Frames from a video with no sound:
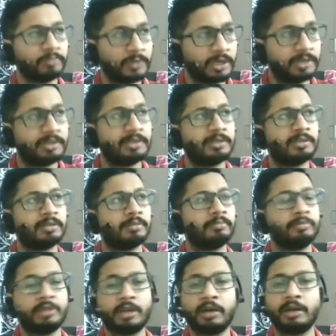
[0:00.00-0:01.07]
it is
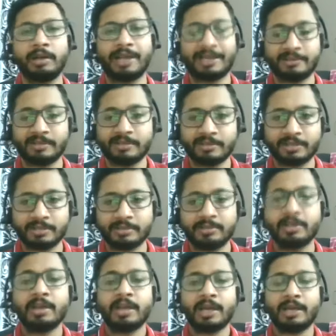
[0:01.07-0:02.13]
the licenses
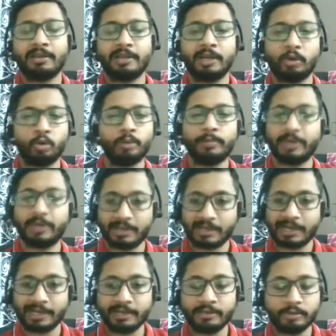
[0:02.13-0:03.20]
and they are owned by the
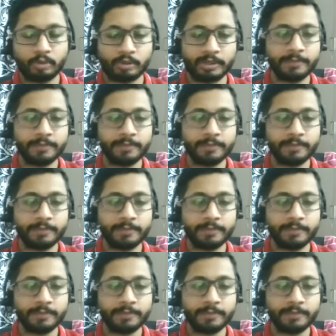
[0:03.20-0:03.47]
client. Okay.